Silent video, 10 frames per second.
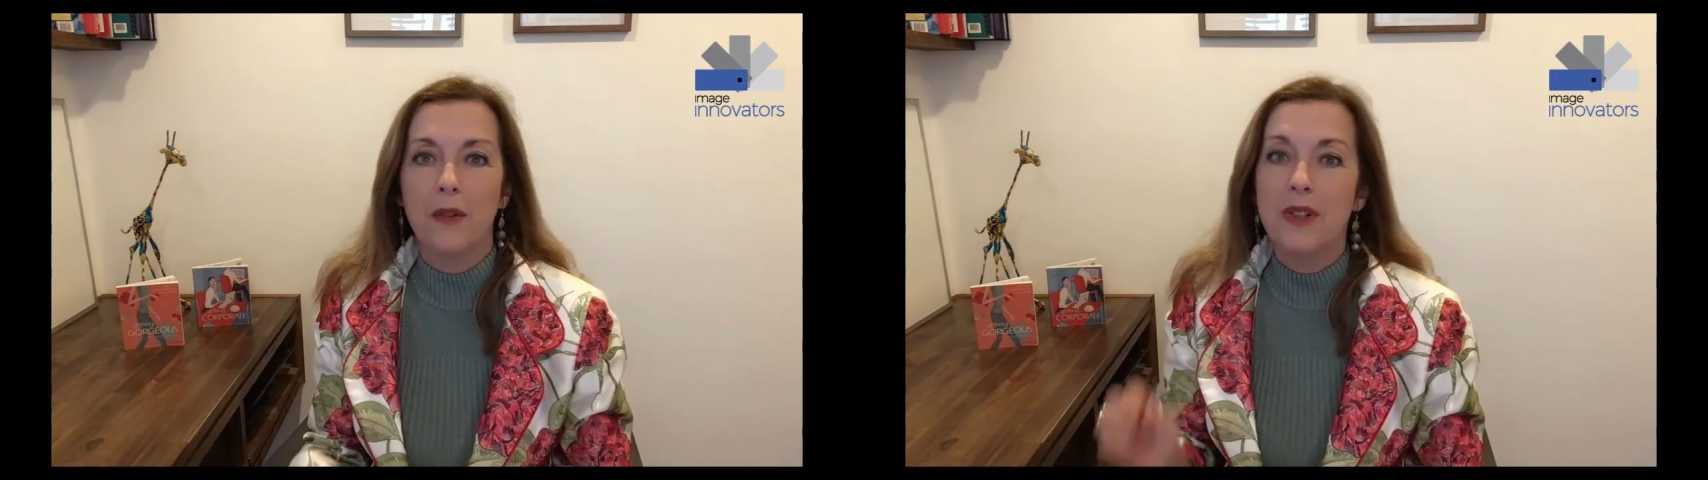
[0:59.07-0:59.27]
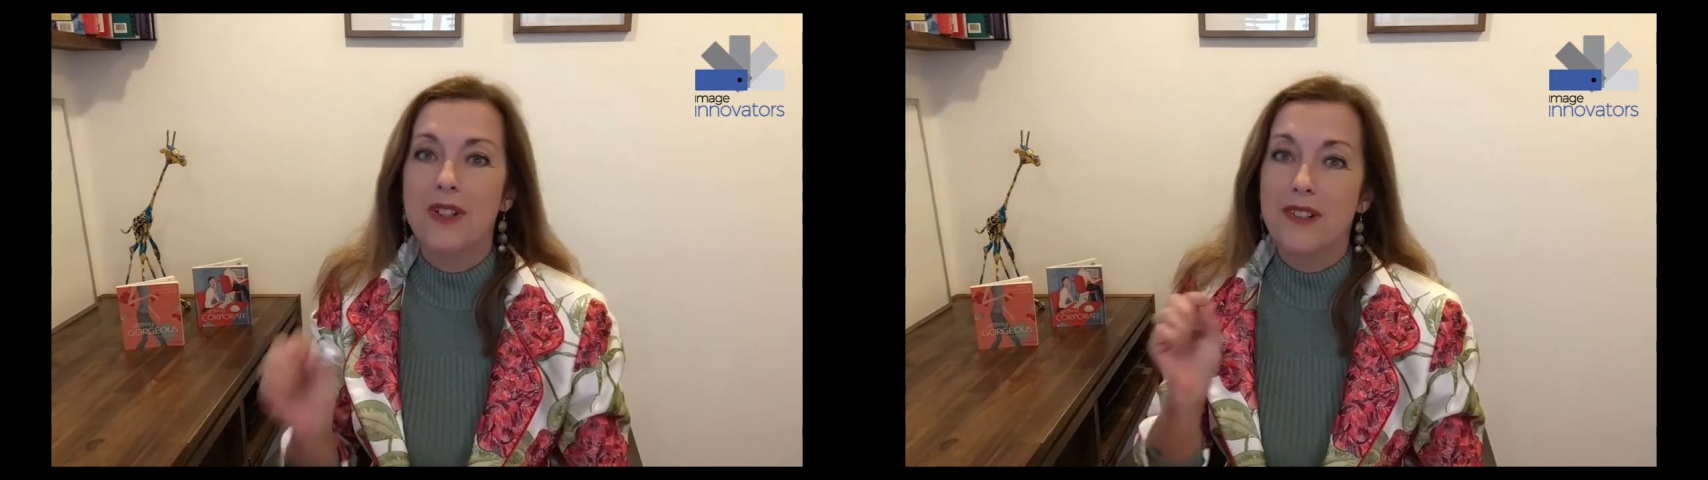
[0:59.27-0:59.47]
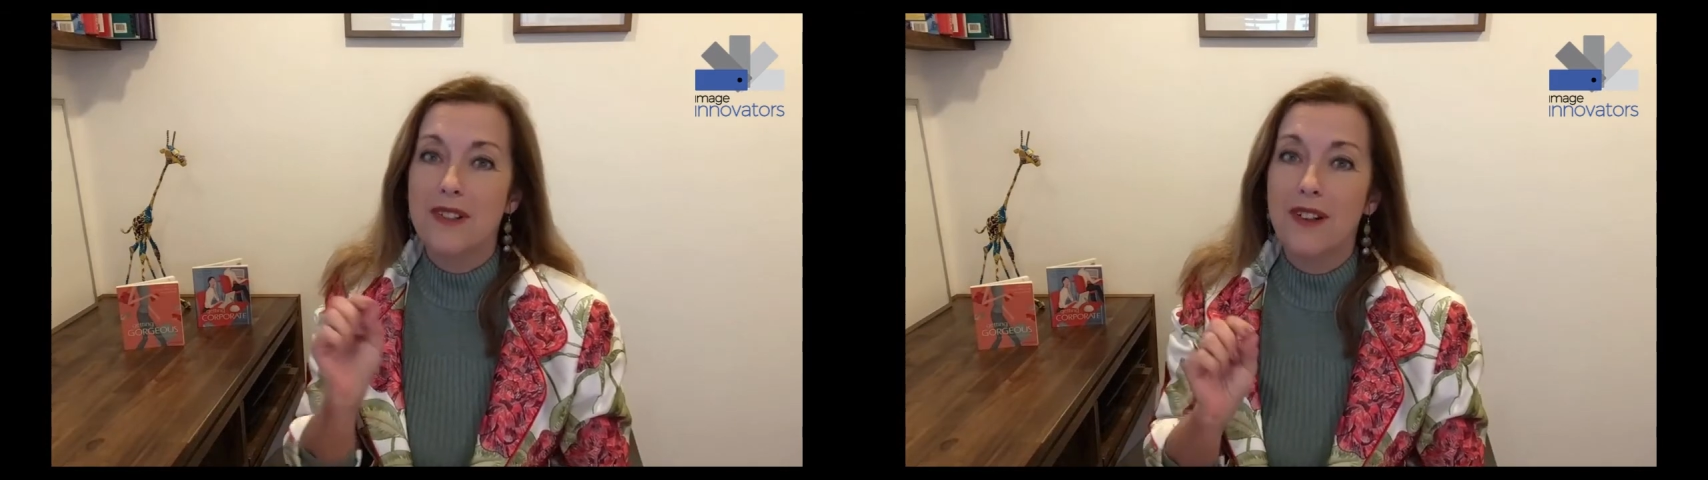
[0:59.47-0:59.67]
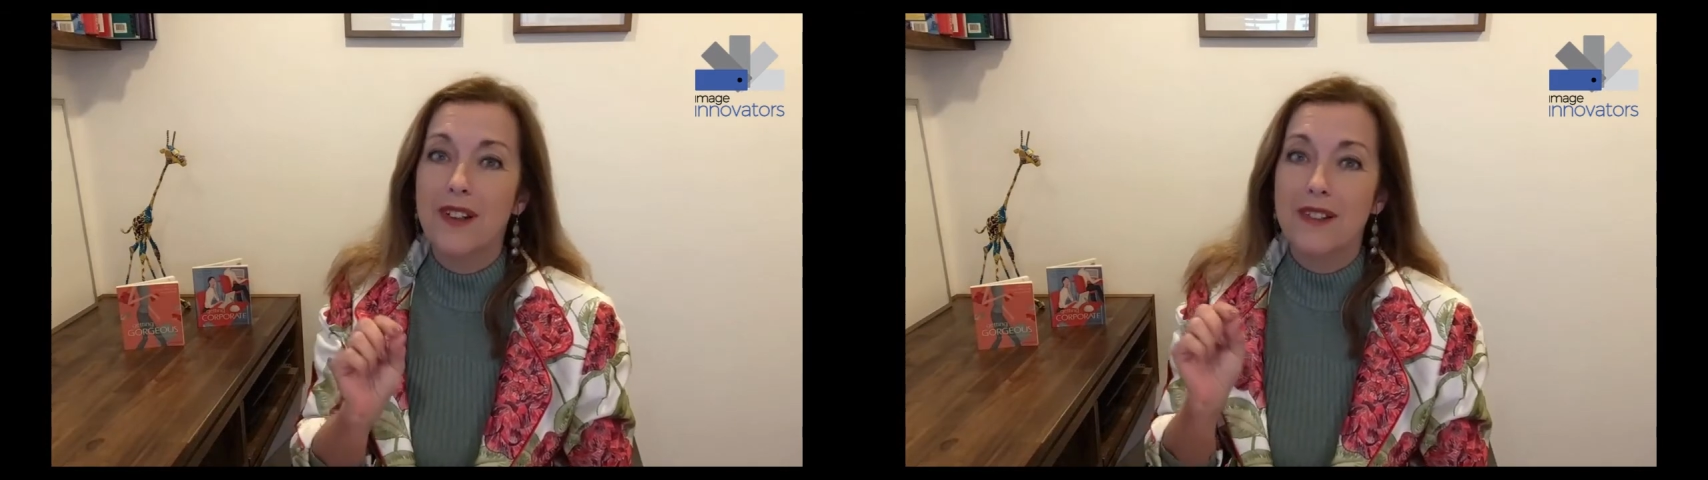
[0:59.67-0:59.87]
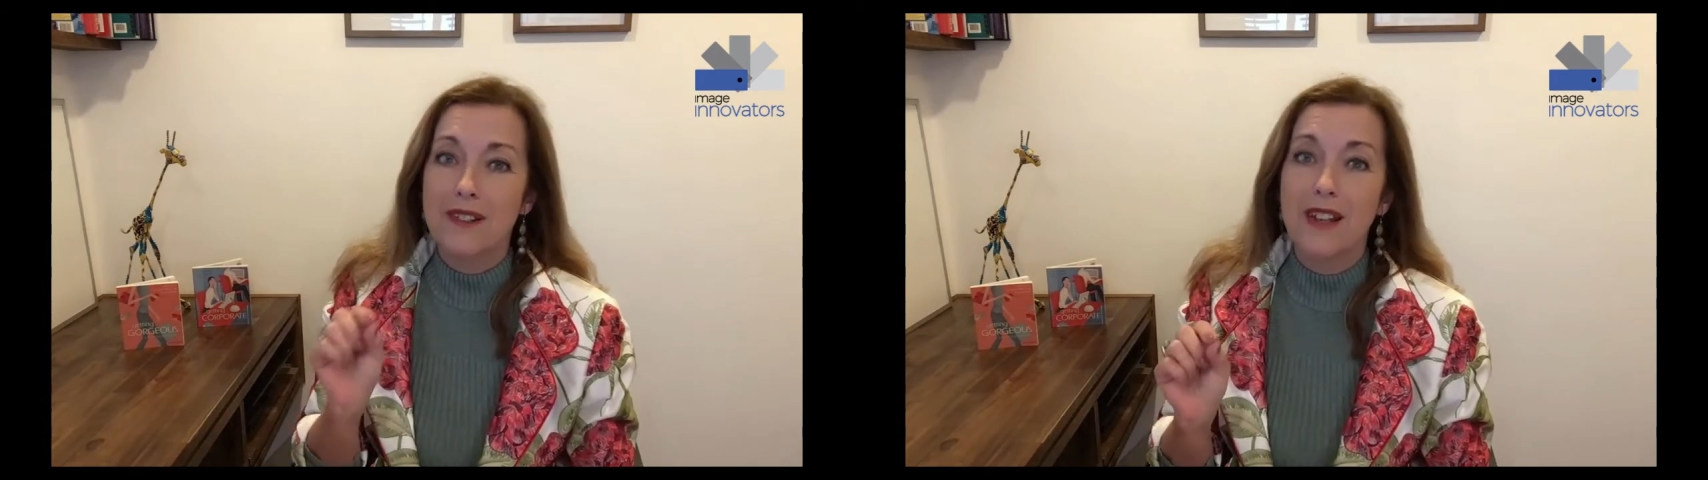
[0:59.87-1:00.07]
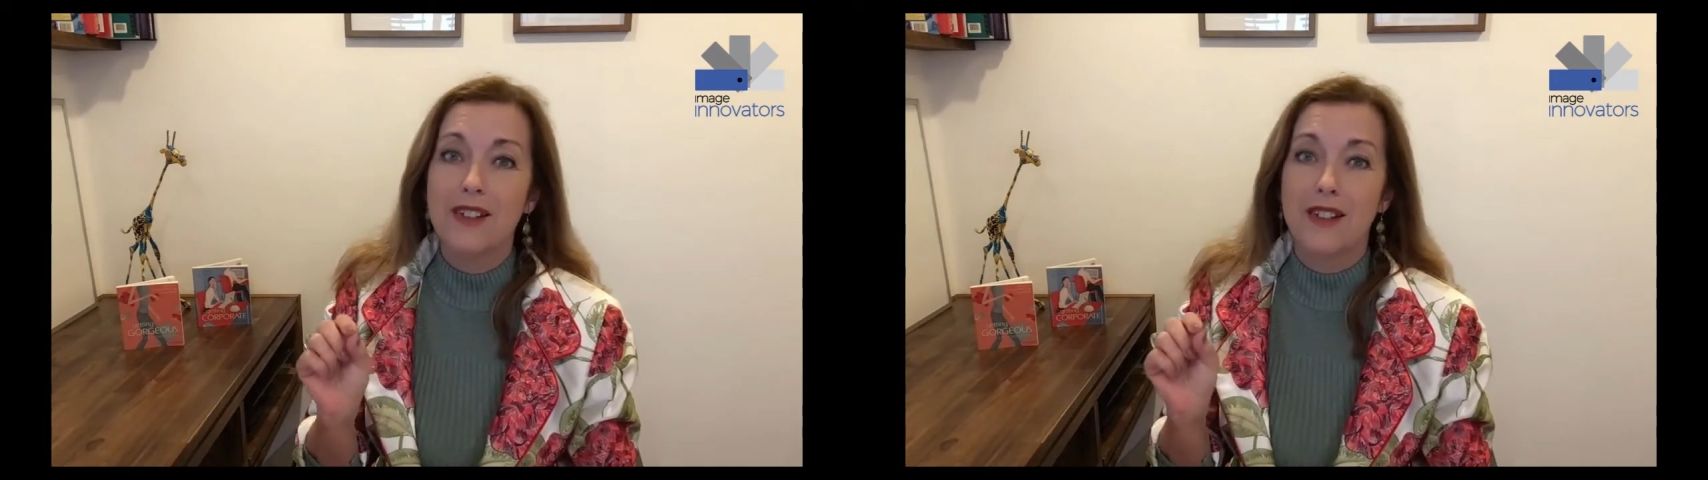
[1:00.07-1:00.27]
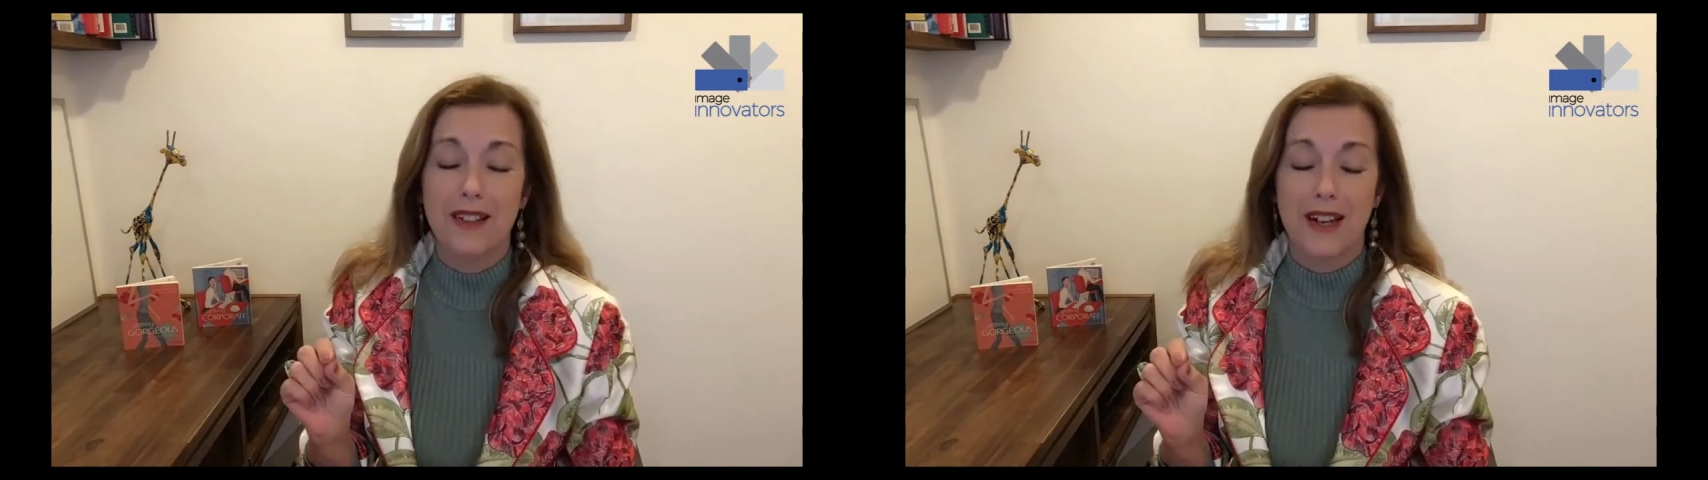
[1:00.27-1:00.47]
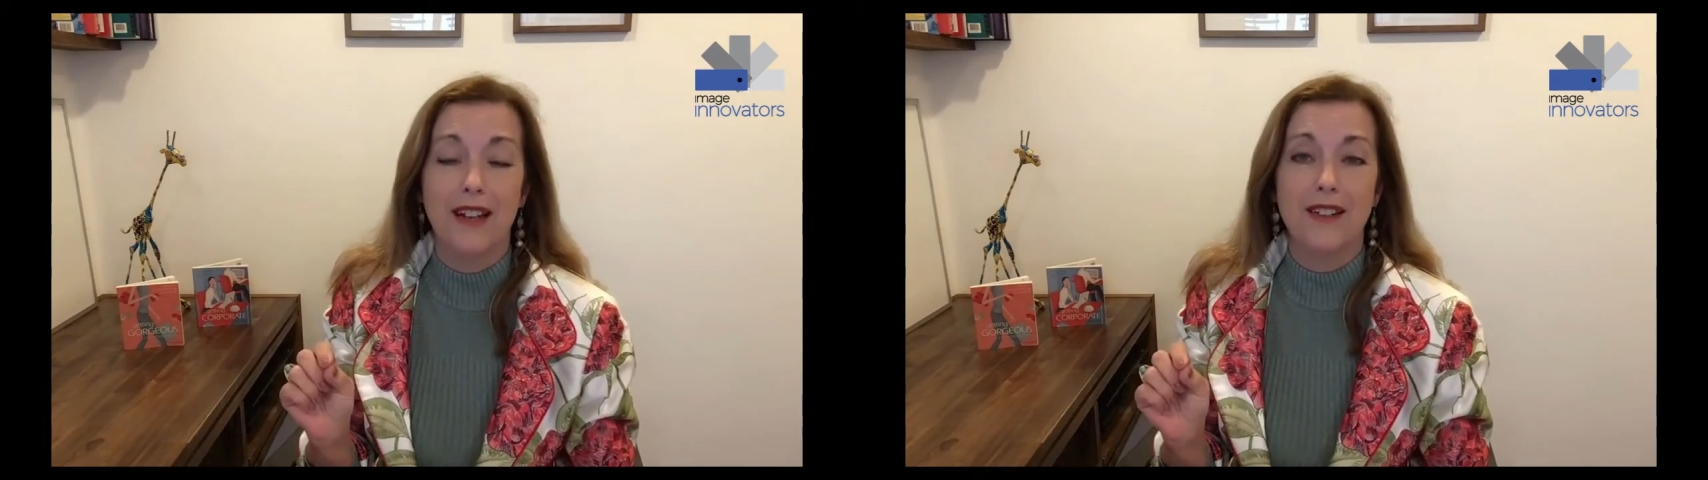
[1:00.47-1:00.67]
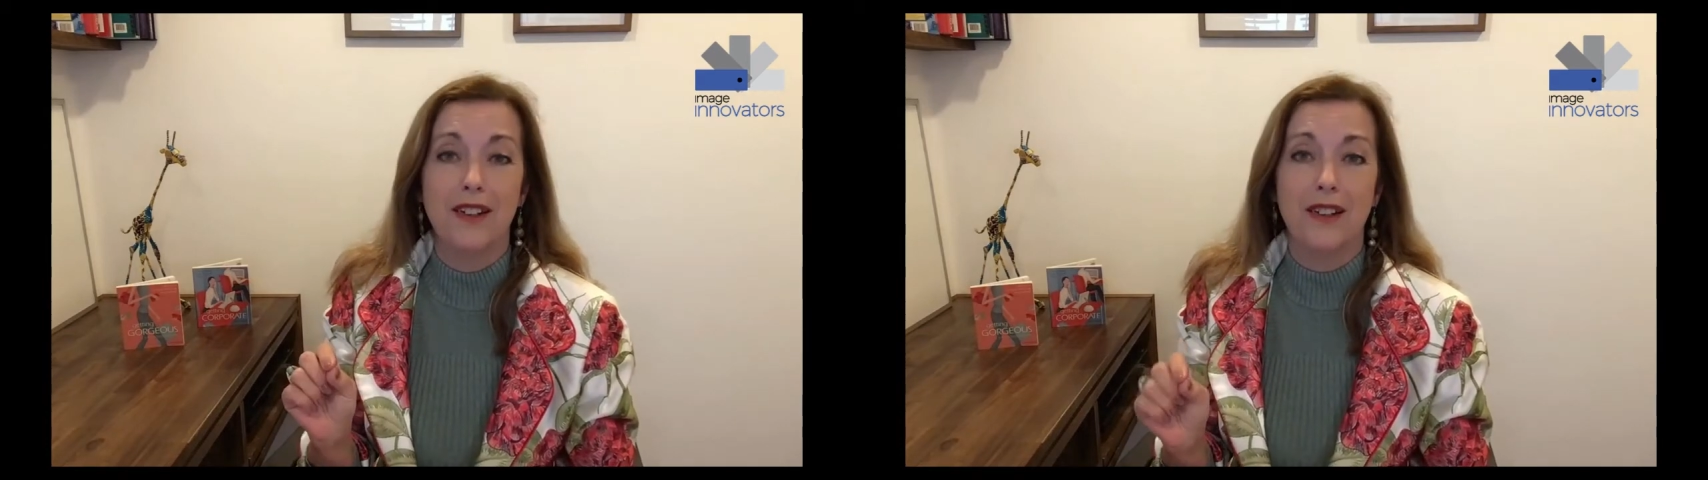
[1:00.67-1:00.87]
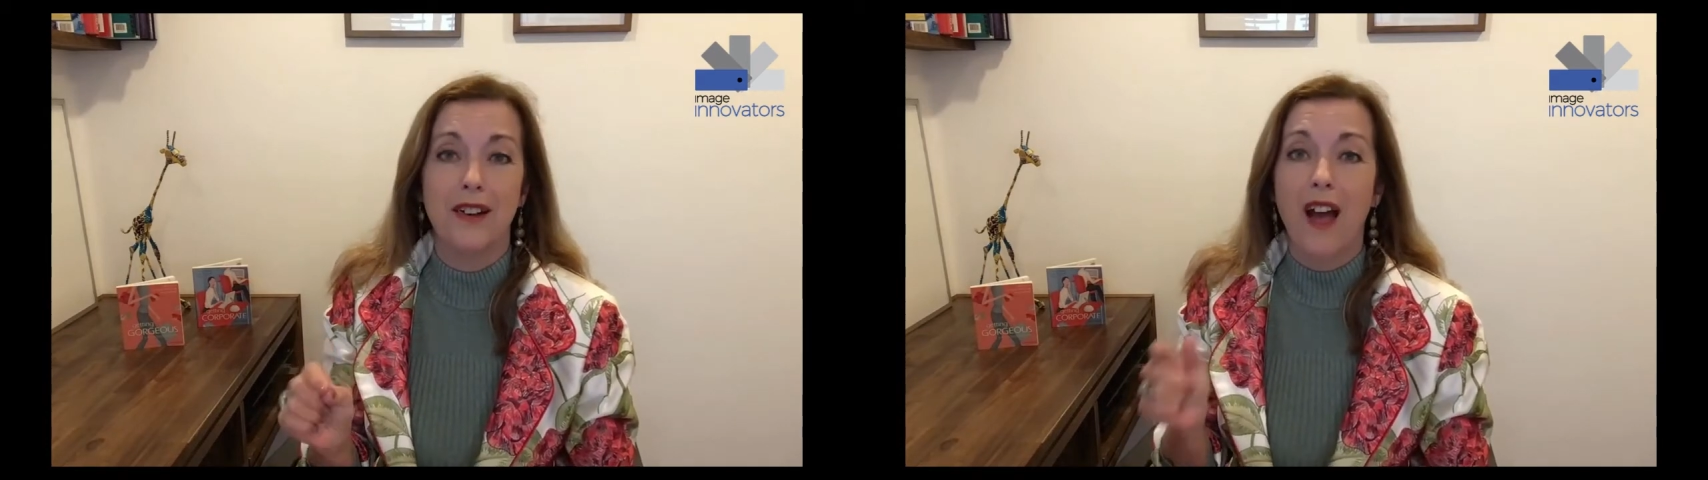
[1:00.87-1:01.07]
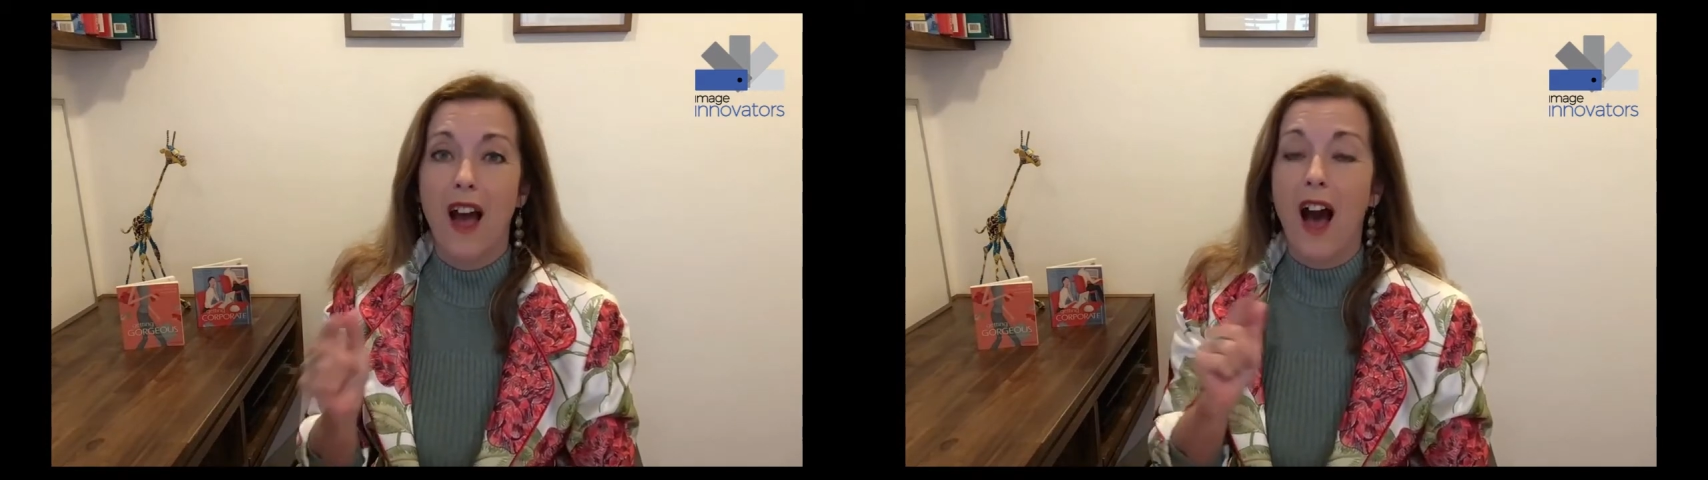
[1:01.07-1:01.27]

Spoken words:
which is not a section, can I tell you,